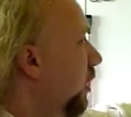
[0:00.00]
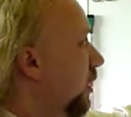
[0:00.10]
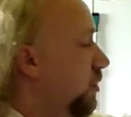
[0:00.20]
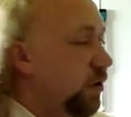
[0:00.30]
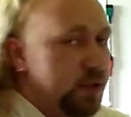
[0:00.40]

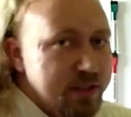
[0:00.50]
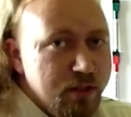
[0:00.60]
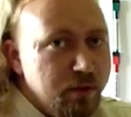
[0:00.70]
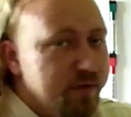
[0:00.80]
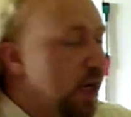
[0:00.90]
as you can see,
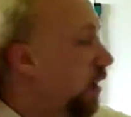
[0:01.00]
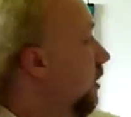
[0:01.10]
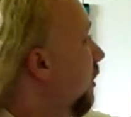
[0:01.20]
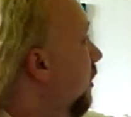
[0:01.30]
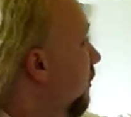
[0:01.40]
we've got
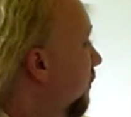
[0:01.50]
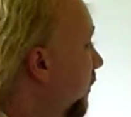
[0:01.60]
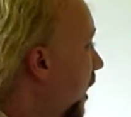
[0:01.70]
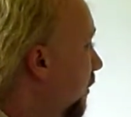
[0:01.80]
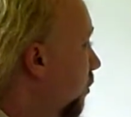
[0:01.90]

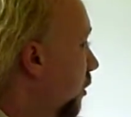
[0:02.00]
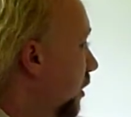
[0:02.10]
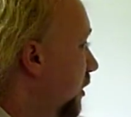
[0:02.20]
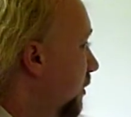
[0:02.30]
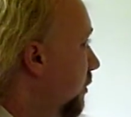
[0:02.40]
5
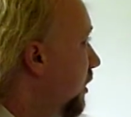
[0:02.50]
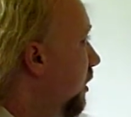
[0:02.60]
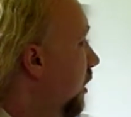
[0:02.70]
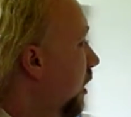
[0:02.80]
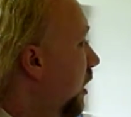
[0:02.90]
organisms,
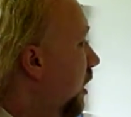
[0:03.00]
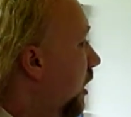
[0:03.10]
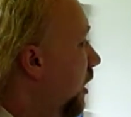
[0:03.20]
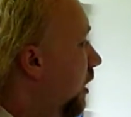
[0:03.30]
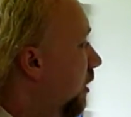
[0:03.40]

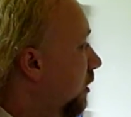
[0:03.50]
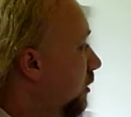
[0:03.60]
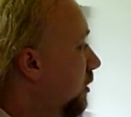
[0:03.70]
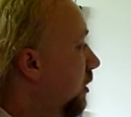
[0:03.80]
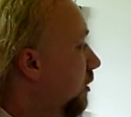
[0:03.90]

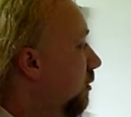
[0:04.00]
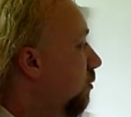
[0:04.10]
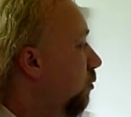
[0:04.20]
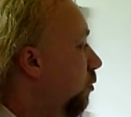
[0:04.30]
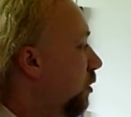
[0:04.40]
and
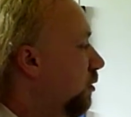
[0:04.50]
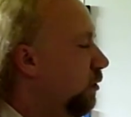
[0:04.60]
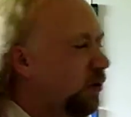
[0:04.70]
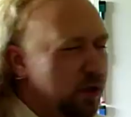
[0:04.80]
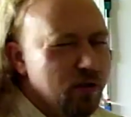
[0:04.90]
we're
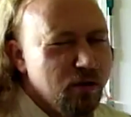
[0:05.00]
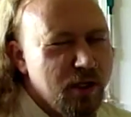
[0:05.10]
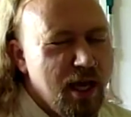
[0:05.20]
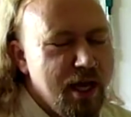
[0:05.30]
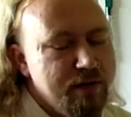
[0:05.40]
going to look
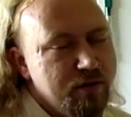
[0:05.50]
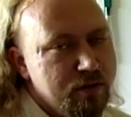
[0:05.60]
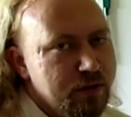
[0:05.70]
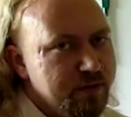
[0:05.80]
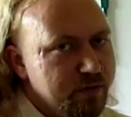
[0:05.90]
at
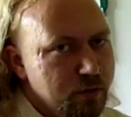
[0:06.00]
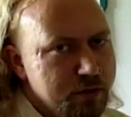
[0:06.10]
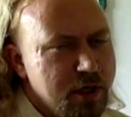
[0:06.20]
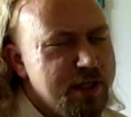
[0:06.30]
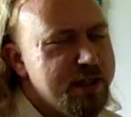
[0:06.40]
only 4
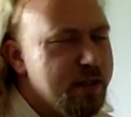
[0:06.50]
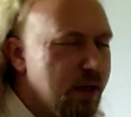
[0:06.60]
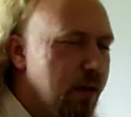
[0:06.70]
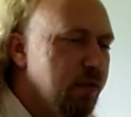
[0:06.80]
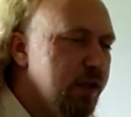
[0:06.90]
traits.
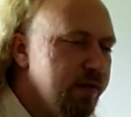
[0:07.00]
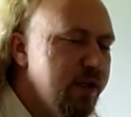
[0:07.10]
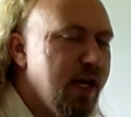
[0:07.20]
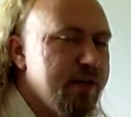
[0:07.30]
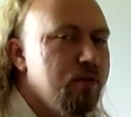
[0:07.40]
Now, I believe the
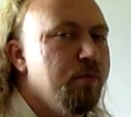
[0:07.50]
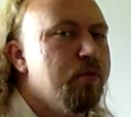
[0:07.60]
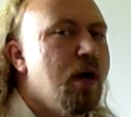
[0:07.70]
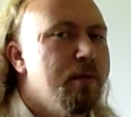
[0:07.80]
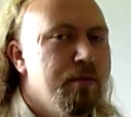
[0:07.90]
actual
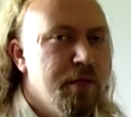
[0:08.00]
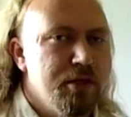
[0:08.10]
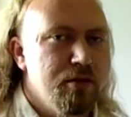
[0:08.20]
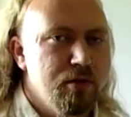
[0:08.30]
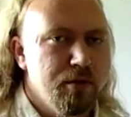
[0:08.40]
problem that
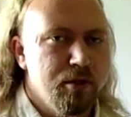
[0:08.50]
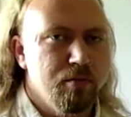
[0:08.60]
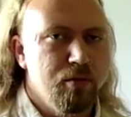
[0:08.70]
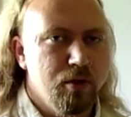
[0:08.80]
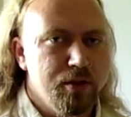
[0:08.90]
you do in your
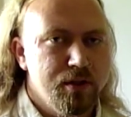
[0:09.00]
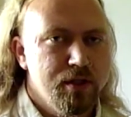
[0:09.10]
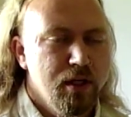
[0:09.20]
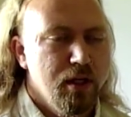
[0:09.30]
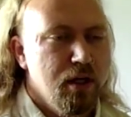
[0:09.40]
books,
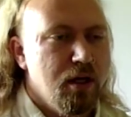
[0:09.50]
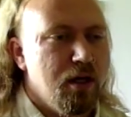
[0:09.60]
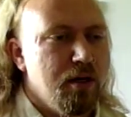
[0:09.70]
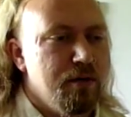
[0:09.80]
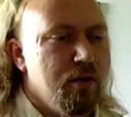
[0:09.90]

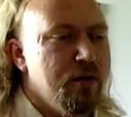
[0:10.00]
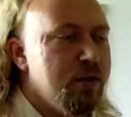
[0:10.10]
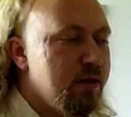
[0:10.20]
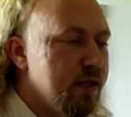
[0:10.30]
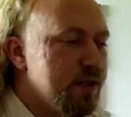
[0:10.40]
and
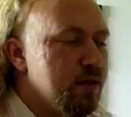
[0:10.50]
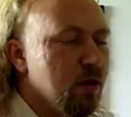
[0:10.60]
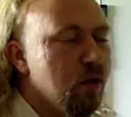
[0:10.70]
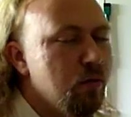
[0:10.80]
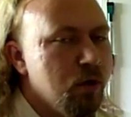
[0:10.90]
that's in your
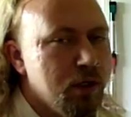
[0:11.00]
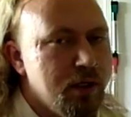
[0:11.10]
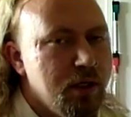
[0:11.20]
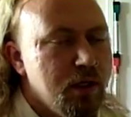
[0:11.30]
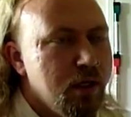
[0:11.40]
homework
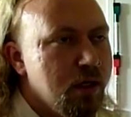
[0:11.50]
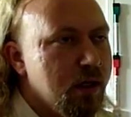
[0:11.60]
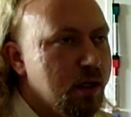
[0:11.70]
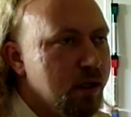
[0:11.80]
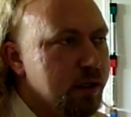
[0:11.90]

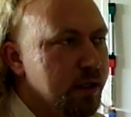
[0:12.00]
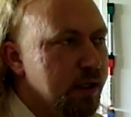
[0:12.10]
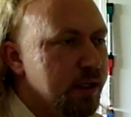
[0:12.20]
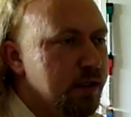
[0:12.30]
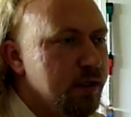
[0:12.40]

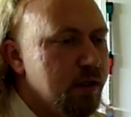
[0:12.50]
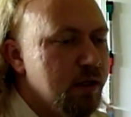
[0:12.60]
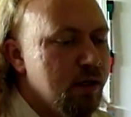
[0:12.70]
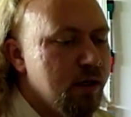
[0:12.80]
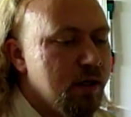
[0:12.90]
online,
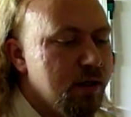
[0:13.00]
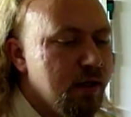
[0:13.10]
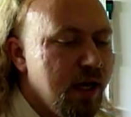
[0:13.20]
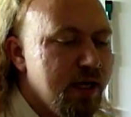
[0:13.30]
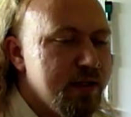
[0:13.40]

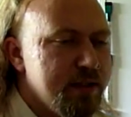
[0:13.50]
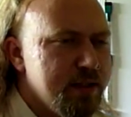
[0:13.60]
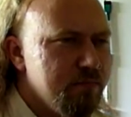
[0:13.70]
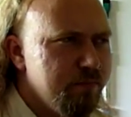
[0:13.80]
has